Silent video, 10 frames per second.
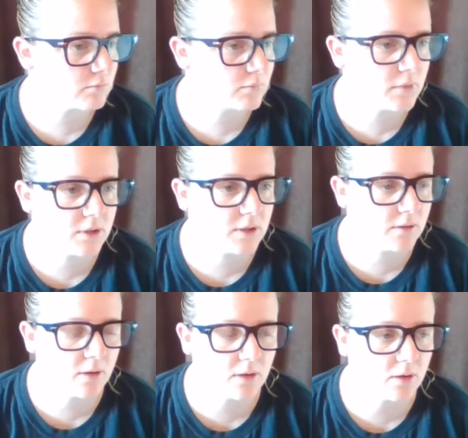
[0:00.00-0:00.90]

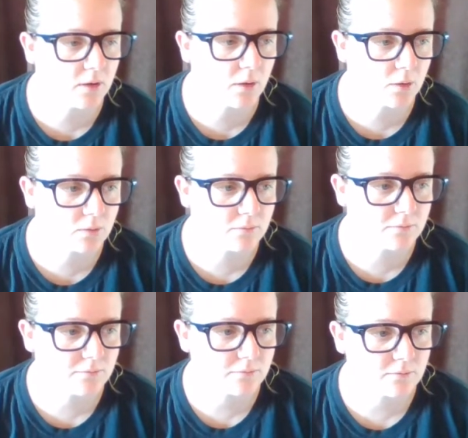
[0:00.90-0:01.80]
I don't know,
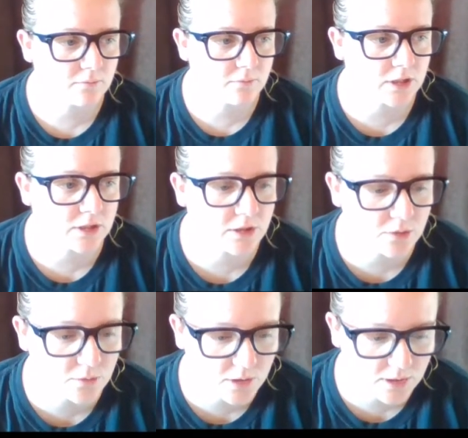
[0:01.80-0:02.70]
like
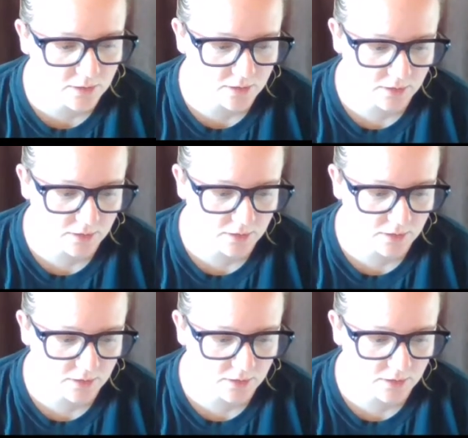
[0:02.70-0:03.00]
to a